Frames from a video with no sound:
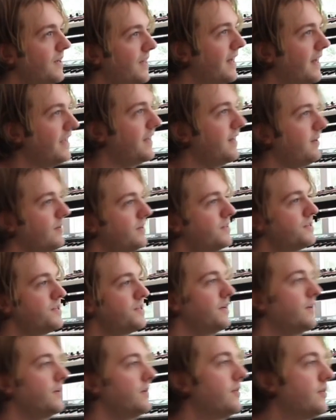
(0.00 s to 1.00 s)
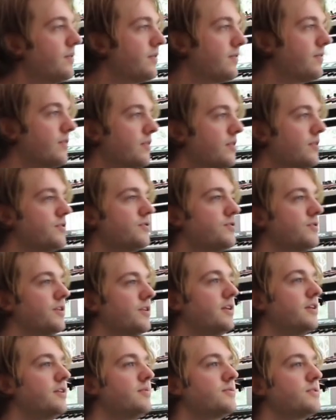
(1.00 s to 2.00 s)
yeah, anyway, so for the
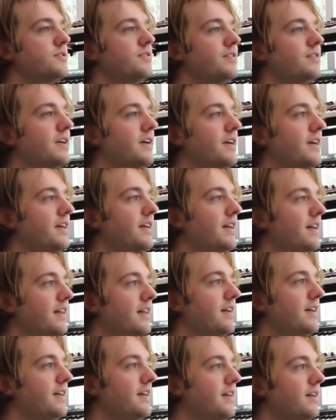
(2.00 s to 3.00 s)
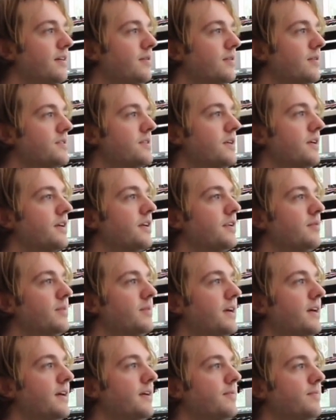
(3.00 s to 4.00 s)
drums, we've got, yeah, that kick we were talking
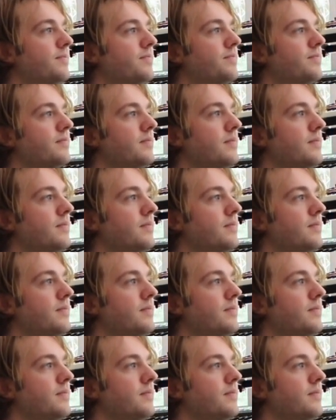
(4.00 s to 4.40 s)
about.